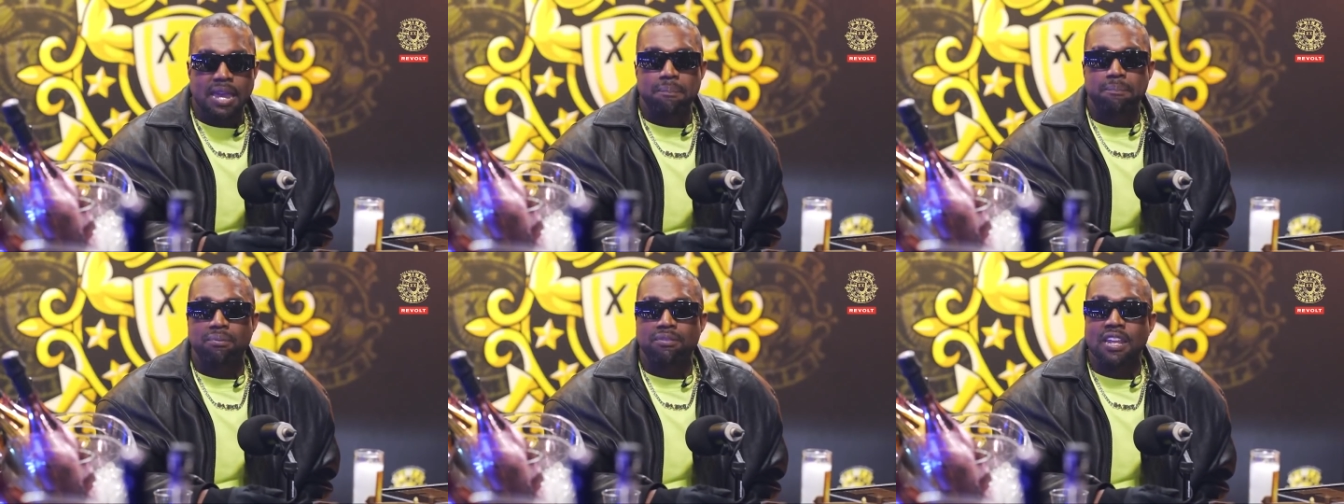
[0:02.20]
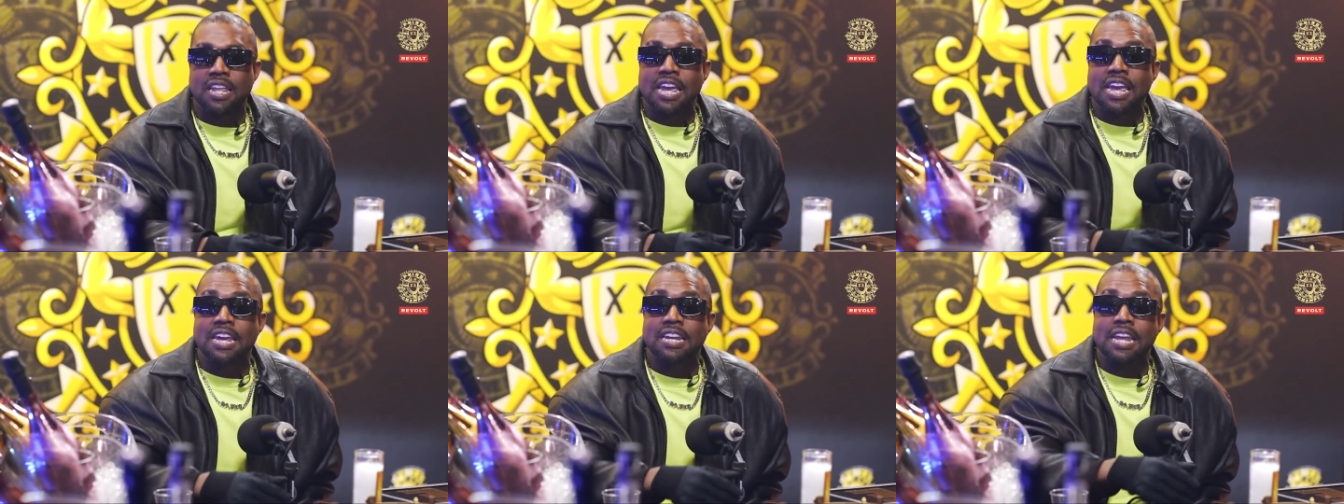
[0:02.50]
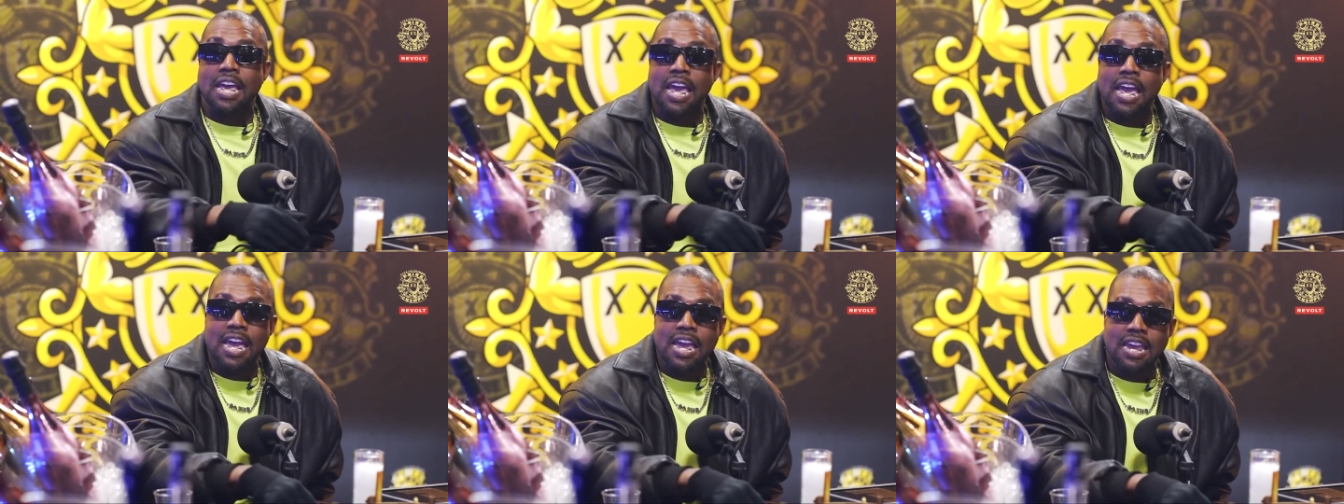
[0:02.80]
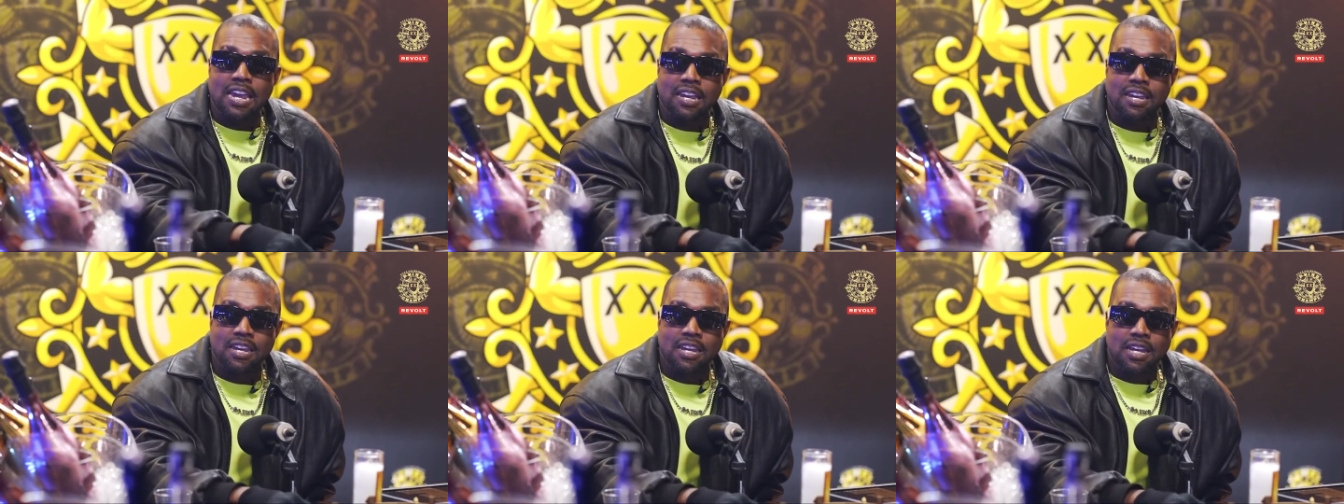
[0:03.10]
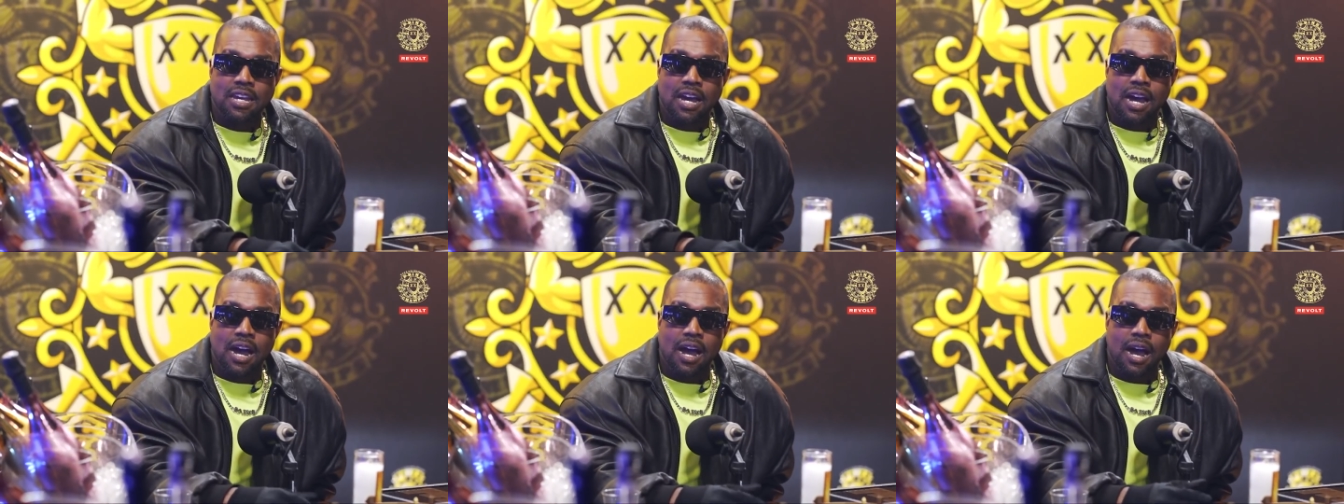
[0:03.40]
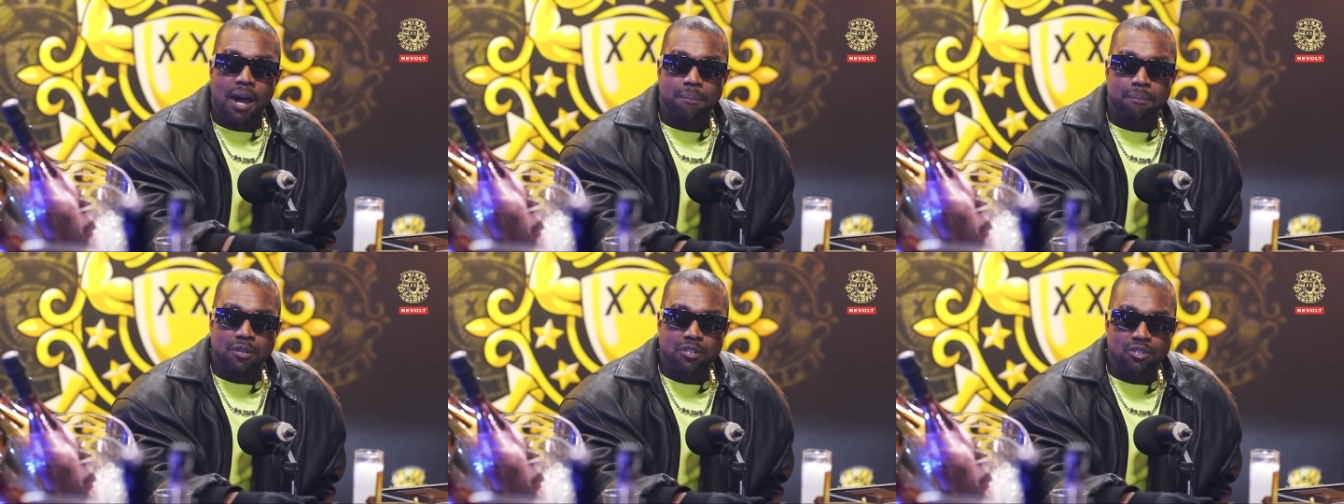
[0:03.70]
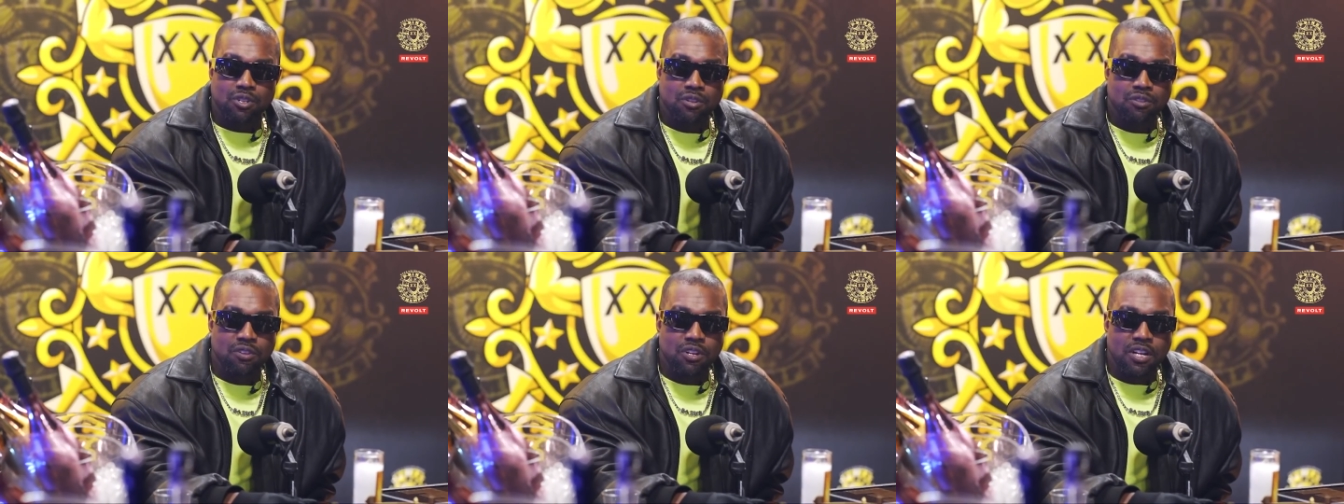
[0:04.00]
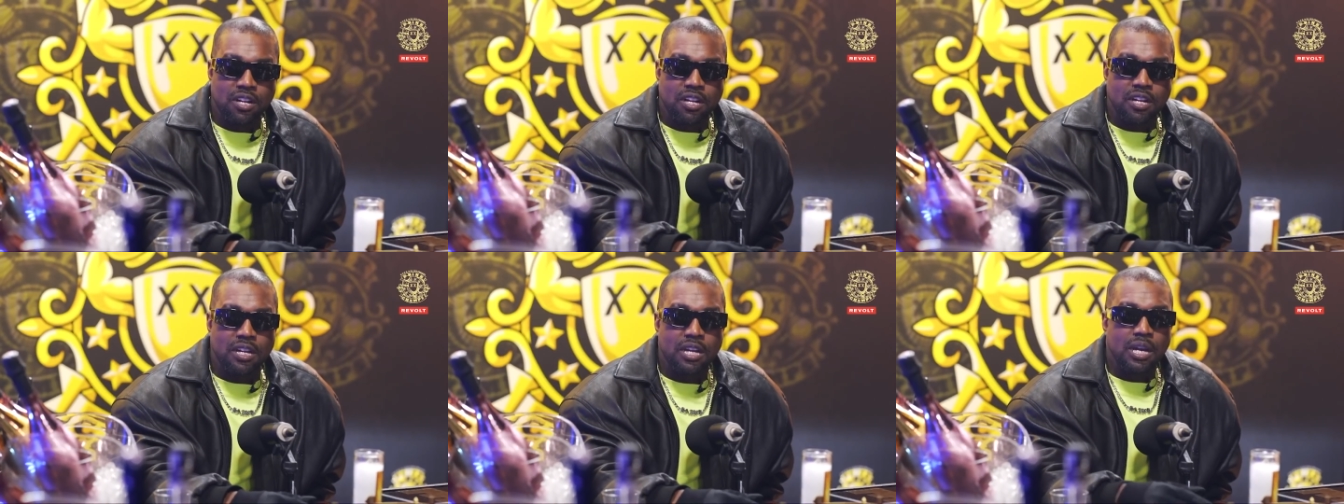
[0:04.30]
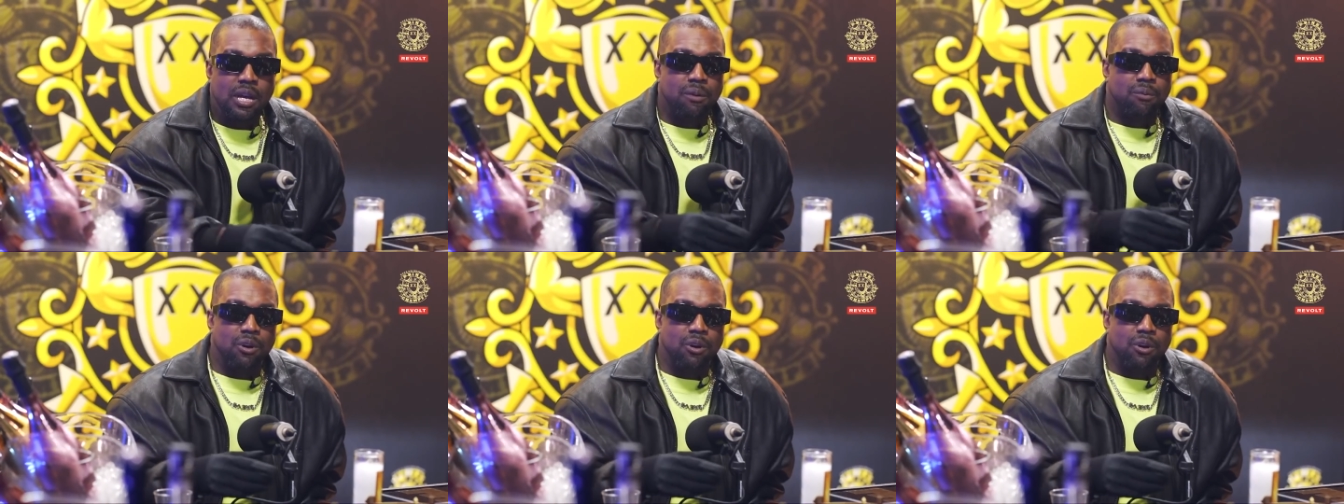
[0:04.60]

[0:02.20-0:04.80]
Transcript: a plan A, opportunity